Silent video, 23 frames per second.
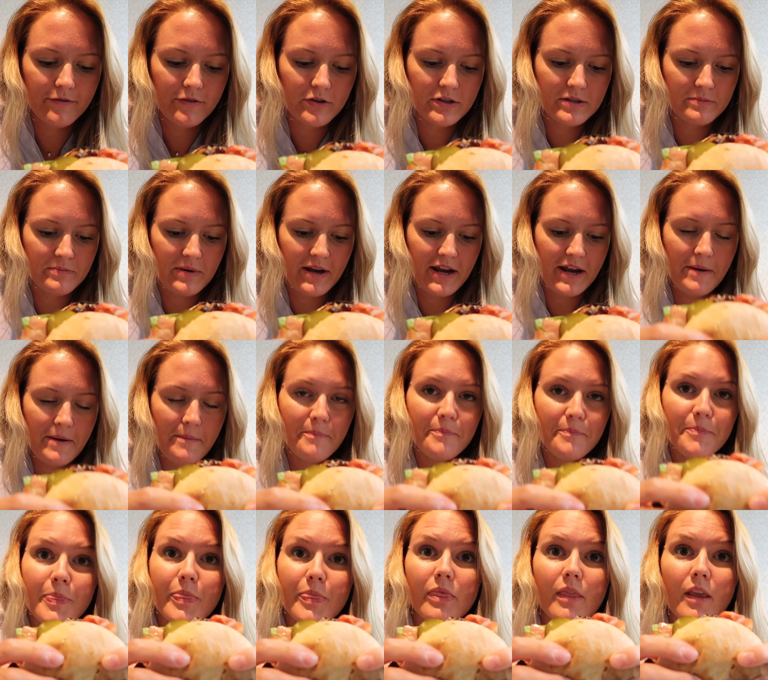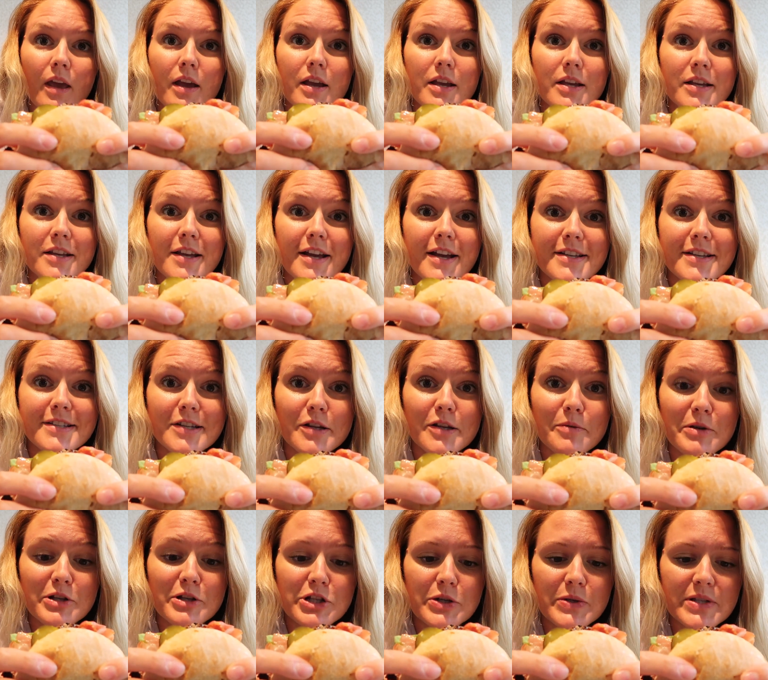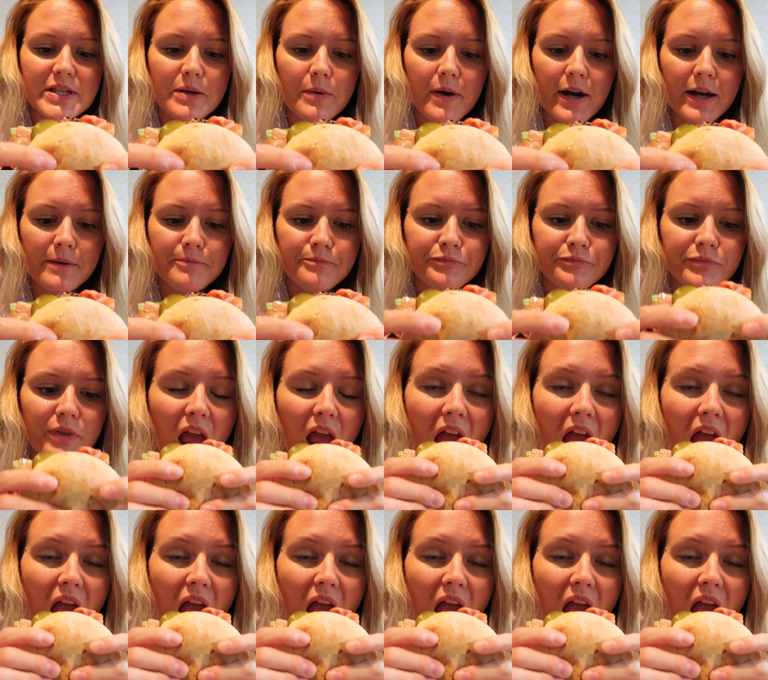Right? Good juicy one.